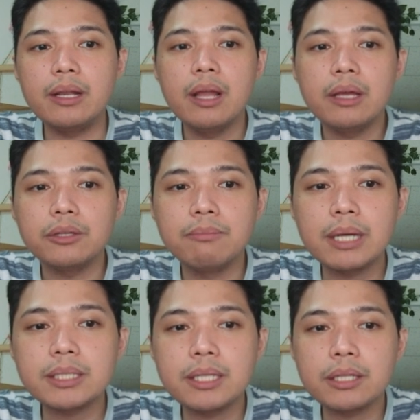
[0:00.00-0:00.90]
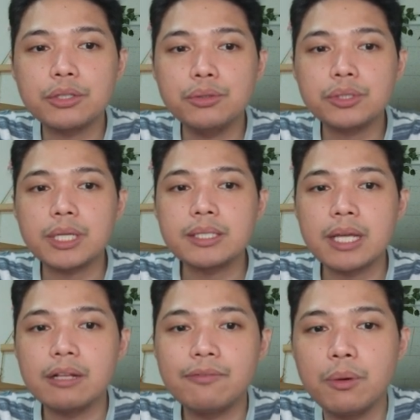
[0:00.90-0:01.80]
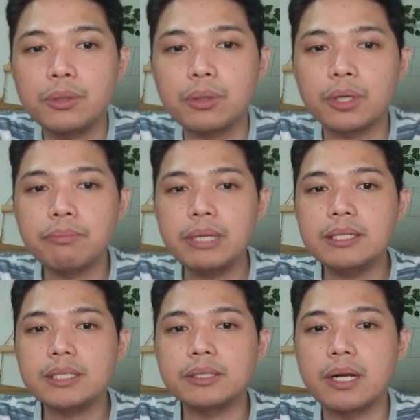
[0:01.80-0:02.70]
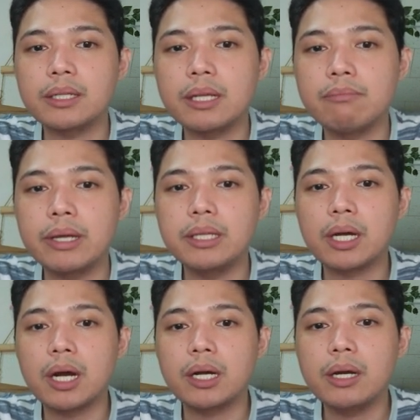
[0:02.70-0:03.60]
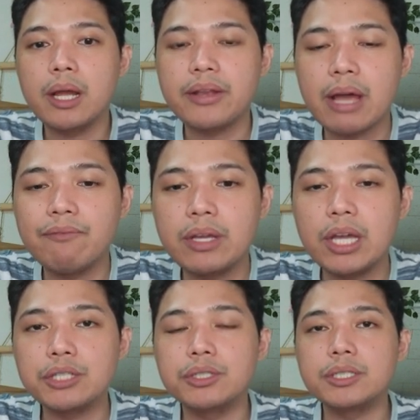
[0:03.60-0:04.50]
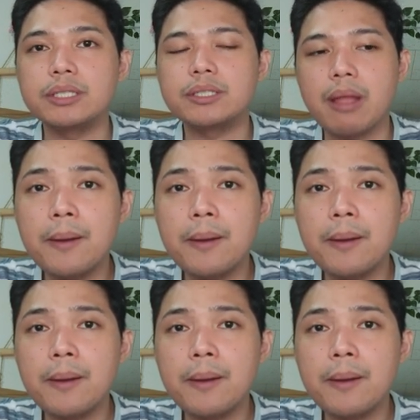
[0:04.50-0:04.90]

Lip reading: you must not use a cell phone or be distracted by the car navigation system.